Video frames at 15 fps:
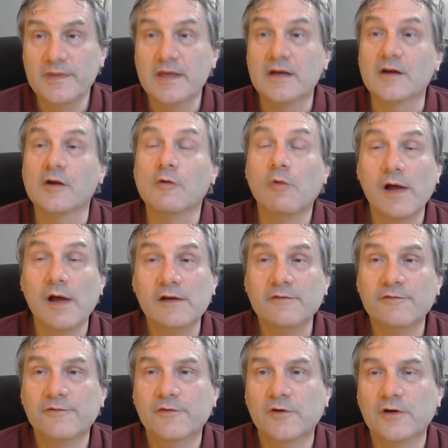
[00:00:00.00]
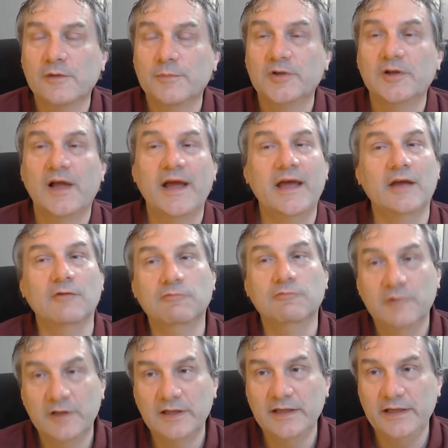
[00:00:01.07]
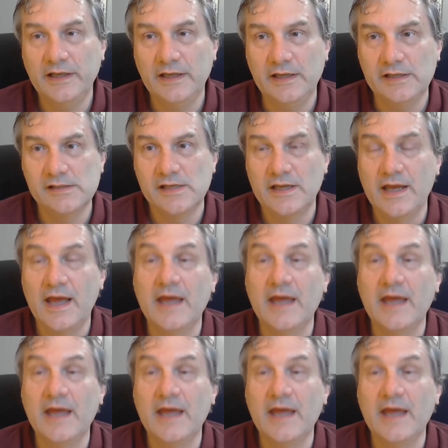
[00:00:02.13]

that are quite affordable and really easy